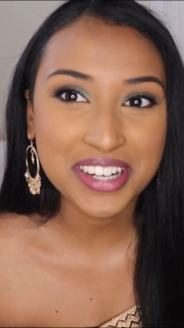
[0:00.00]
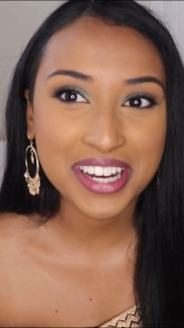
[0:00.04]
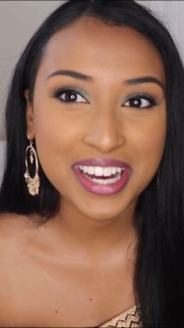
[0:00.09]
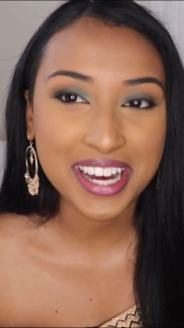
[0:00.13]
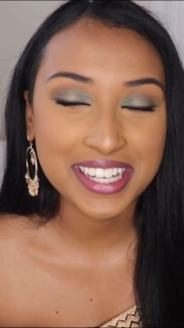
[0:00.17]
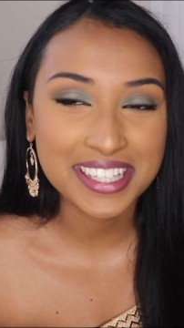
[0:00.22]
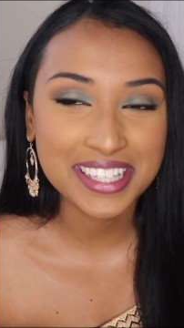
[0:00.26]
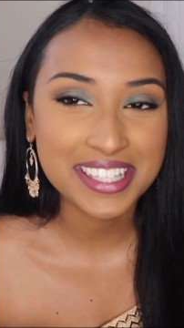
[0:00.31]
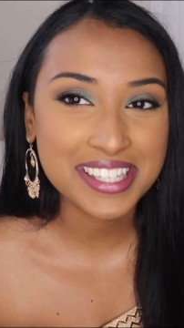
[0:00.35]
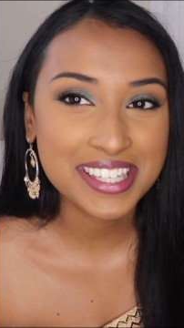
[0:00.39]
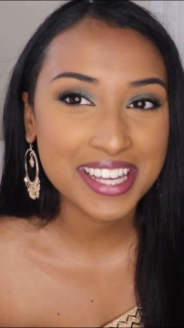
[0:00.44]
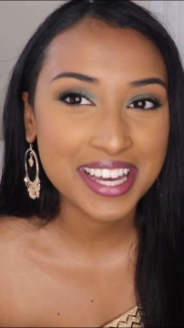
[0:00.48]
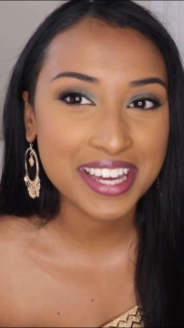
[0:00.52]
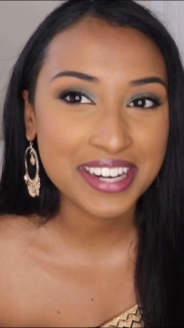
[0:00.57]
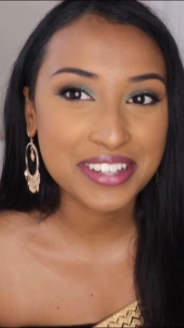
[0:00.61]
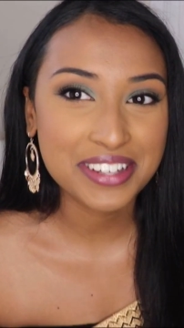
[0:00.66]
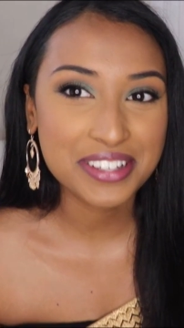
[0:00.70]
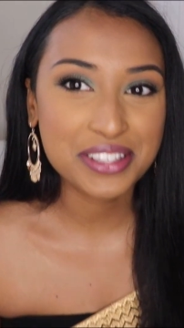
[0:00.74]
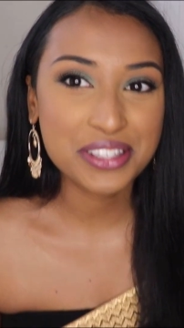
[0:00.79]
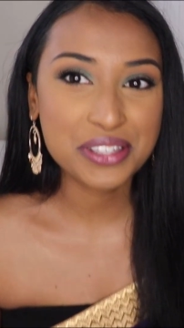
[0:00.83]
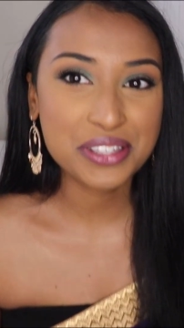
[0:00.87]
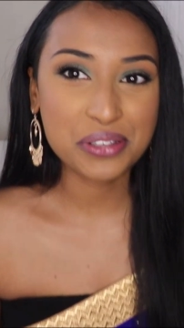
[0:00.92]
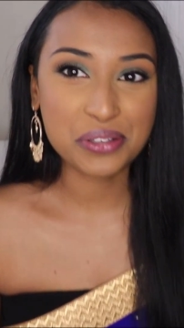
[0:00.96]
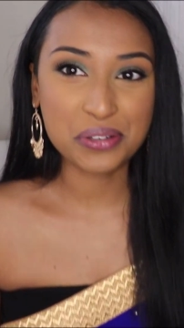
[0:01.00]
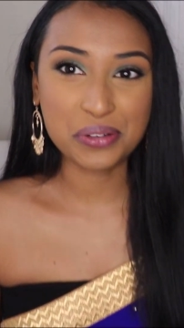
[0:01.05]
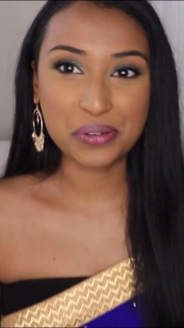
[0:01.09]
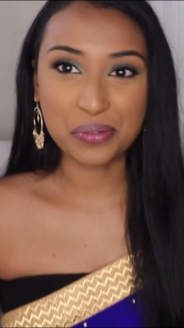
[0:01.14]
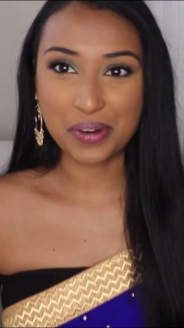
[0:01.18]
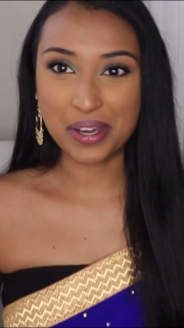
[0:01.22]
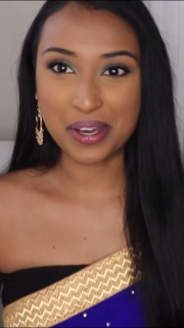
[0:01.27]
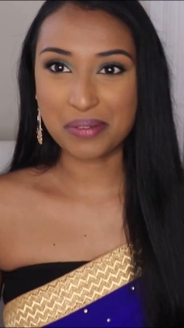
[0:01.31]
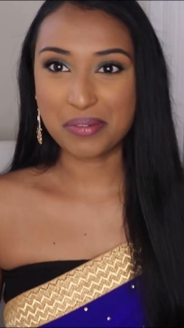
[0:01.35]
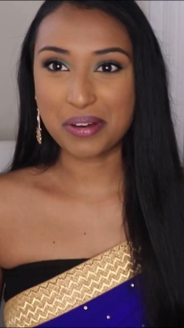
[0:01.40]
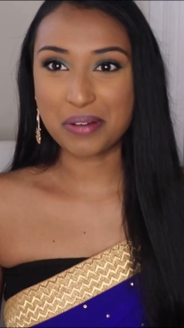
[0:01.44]
I decided to
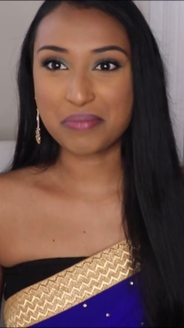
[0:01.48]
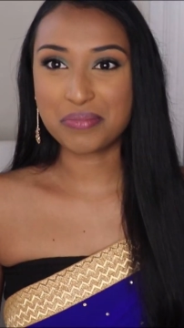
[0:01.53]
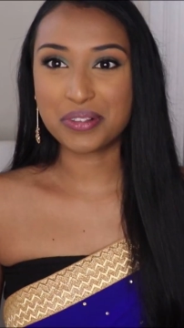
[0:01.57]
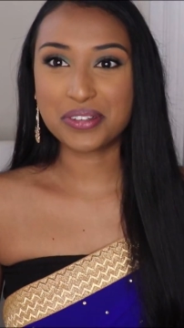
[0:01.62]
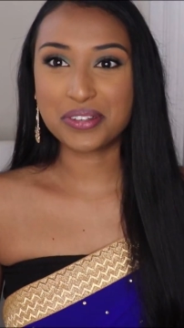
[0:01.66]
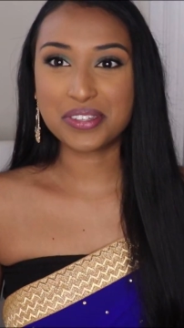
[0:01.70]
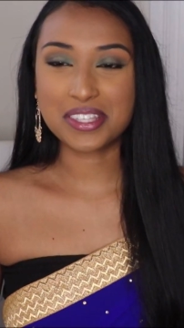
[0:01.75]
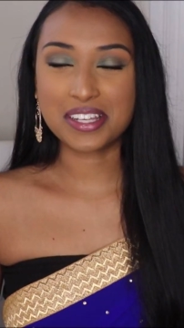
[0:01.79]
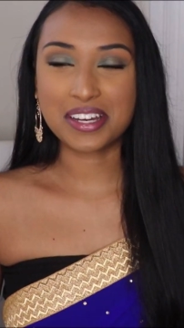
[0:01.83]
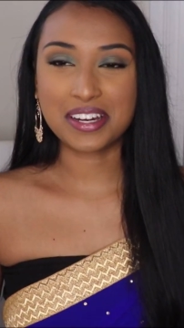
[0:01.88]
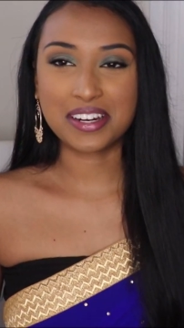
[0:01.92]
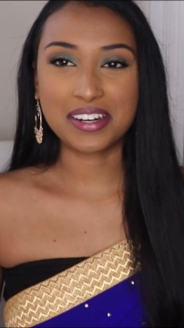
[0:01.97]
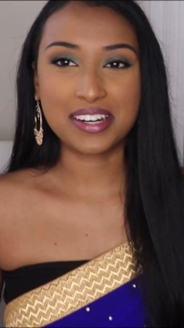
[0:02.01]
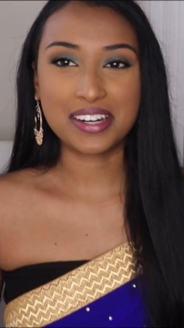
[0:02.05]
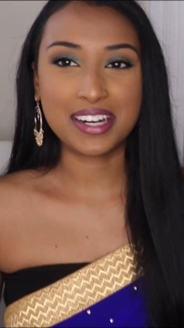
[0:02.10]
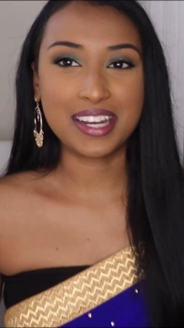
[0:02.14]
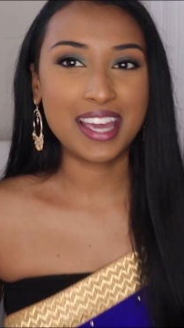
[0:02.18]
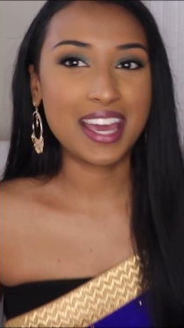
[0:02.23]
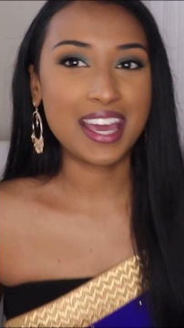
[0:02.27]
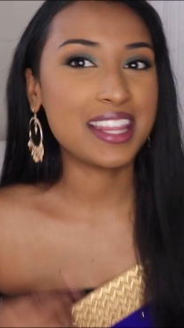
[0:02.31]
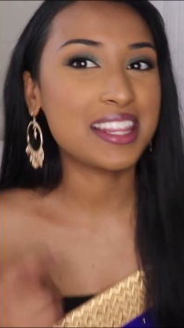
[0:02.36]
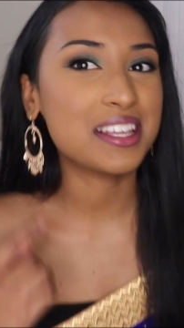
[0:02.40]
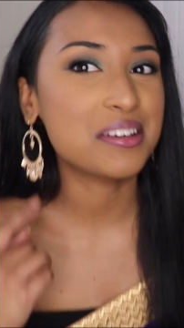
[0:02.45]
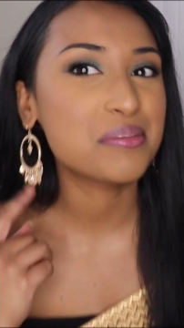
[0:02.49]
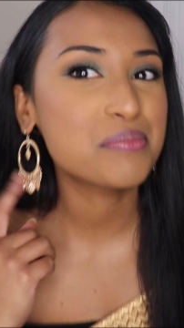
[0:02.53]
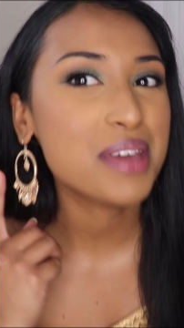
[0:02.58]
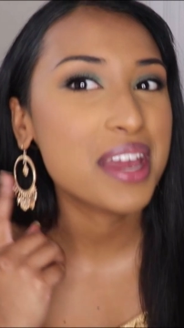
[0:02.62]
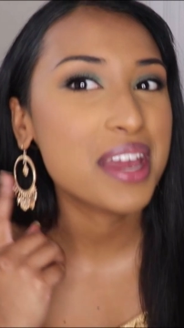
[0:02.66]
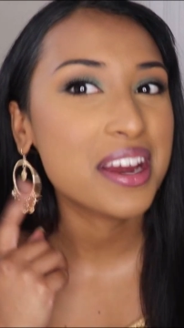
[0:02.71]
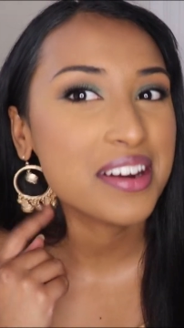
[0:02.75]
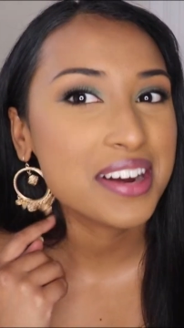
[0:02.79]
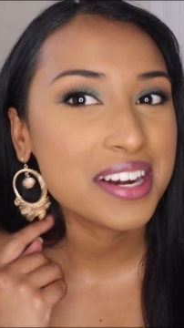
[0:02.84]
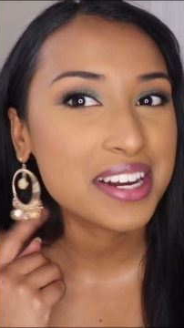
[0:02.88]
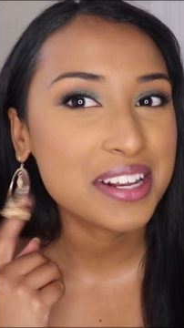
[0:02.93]
wear my blue sari and then
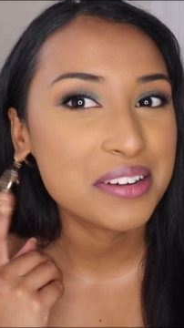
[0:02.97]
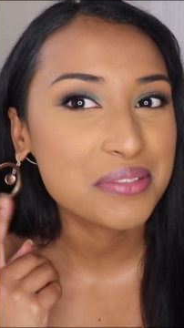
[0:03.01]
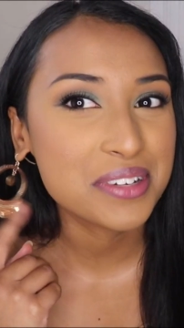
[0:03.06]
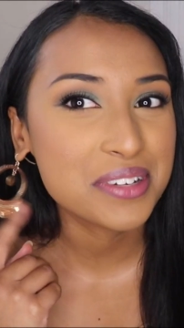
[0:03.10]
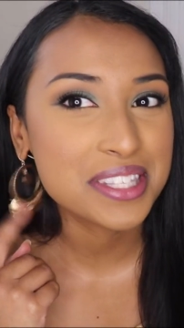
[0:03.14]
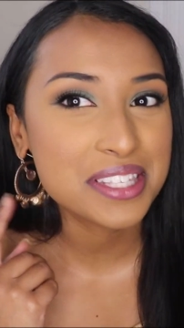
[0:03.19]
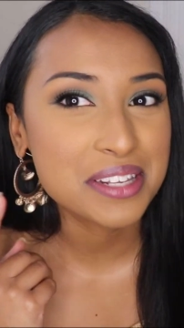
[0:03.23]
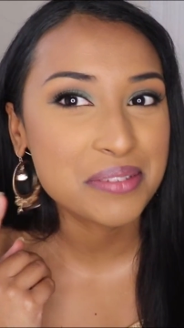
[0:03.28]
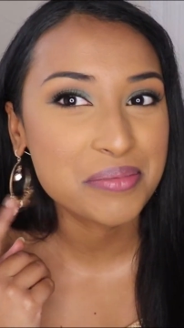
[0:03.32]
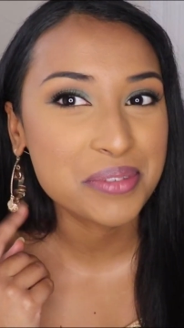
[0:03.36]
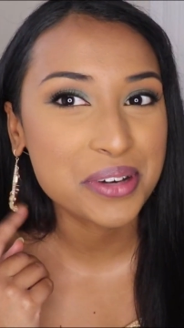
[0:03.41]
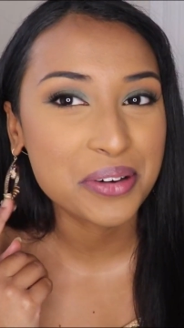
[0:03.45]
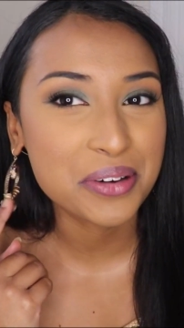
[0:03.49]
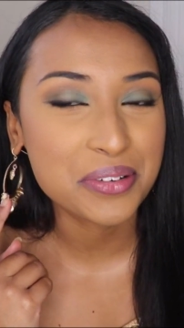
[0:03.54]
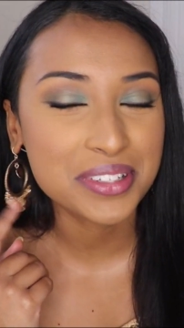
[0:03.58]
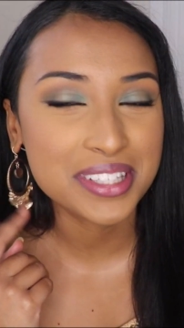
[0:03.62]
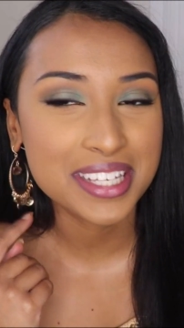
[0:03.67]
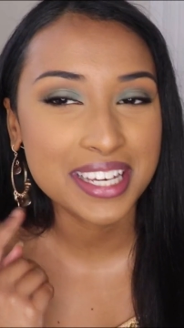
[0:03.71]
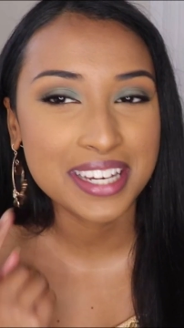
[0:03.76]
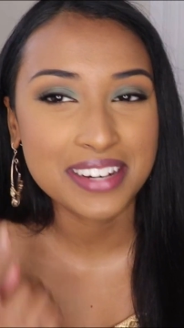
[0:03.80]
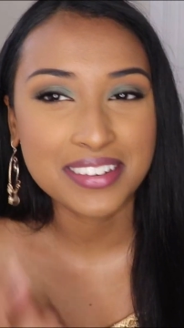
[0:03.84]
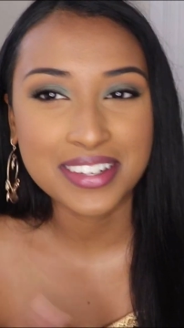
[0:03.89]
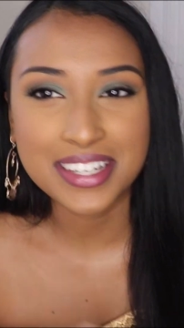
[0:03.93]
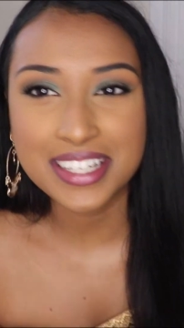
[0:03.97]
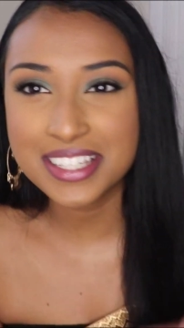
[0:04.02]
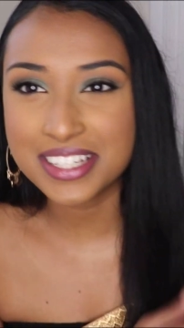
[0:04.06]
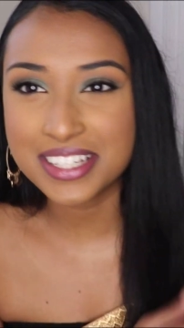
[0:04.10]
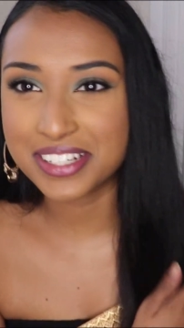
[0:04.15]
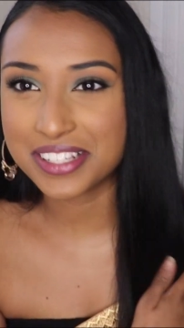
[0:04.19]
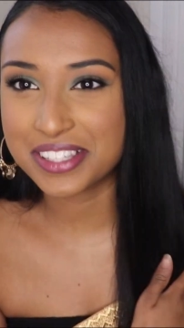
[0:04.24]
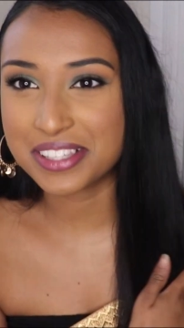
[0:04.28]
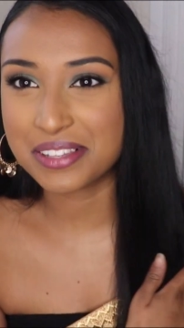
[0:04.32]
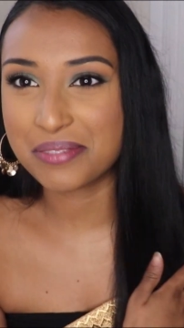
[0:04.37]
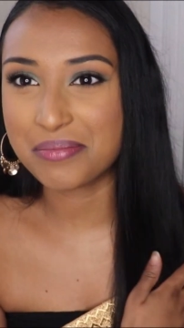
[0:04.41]
pair it in with some gold earrings
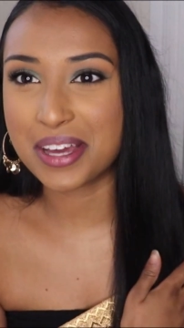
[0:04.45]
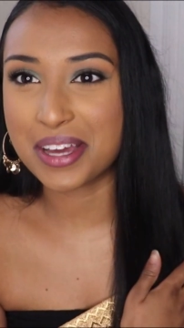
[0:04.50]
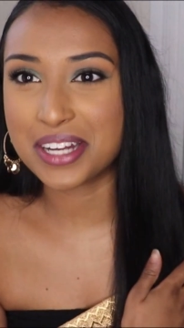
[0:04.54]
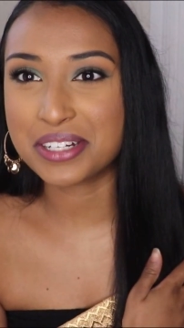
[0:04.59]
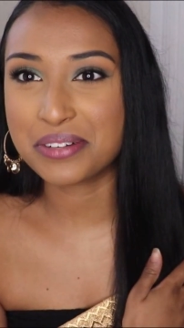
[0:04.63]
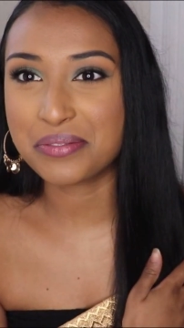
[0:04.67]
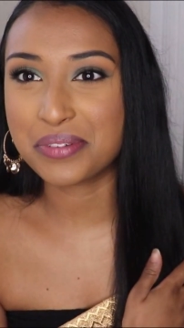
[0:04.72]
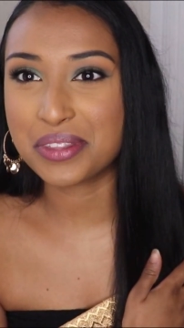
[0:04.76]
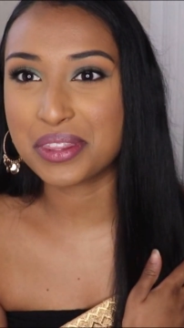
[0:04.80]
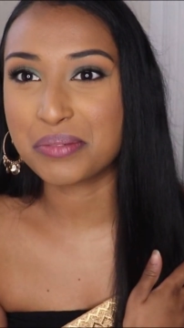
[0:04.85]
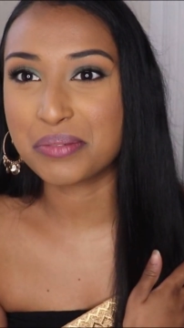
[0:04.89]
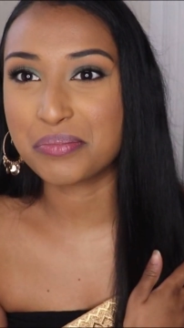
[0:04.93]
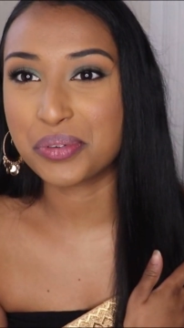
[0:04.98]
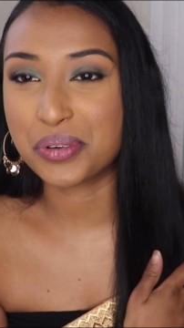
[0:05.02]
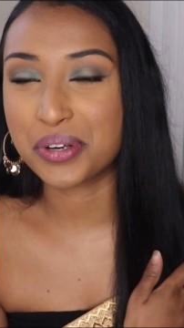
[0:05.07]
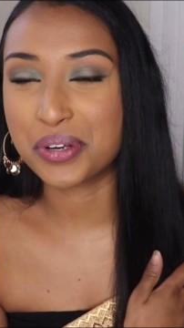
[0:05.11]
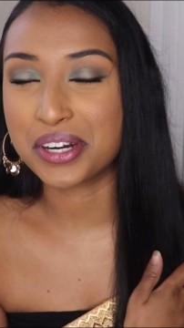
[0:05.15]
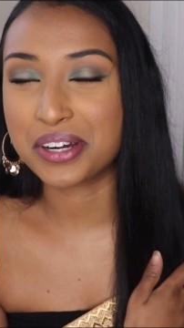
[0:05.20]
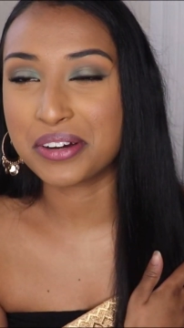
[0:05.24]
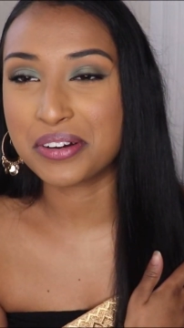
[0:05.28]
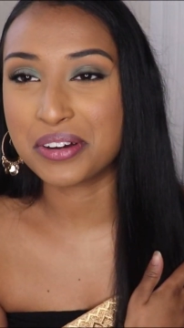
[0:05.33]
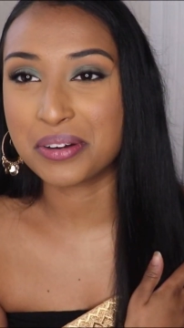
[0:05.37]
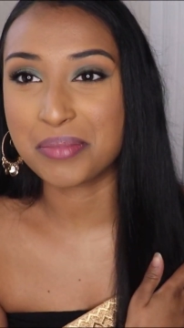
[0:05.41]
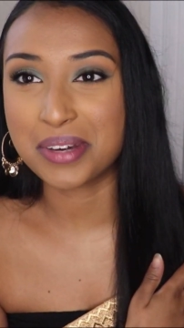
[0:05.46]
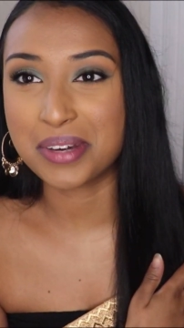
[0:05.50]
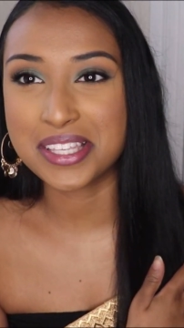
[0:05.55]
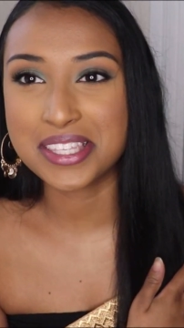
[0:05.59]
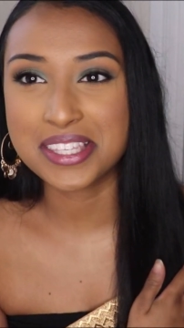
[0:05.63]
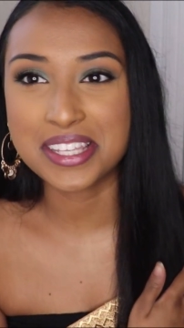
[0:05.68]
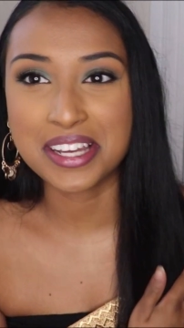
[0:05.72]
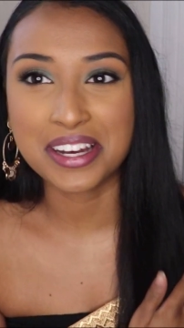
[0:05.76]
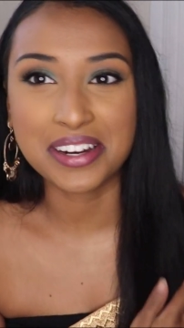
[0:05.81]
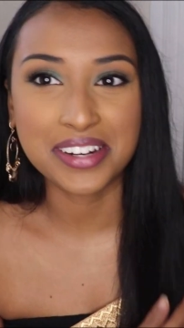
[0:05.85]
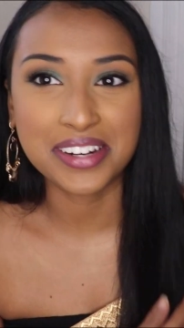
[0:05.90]
just to match it with the border on my
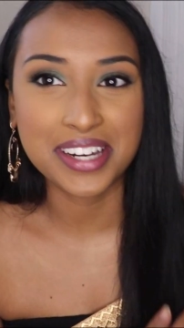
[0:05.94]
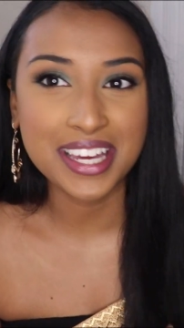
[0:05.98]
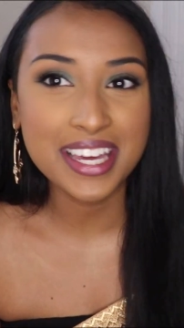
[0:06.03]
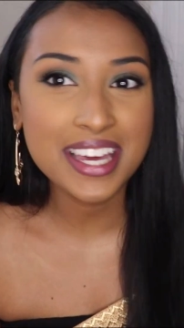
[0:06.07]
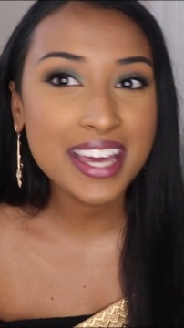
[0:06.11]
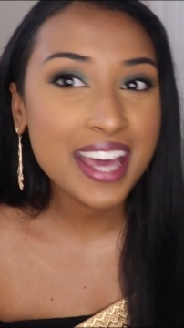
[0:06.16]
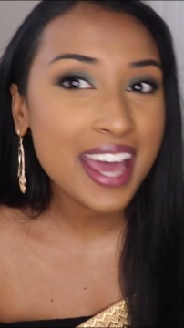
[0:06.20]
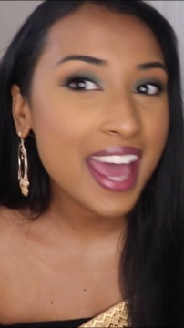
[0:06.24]
sari,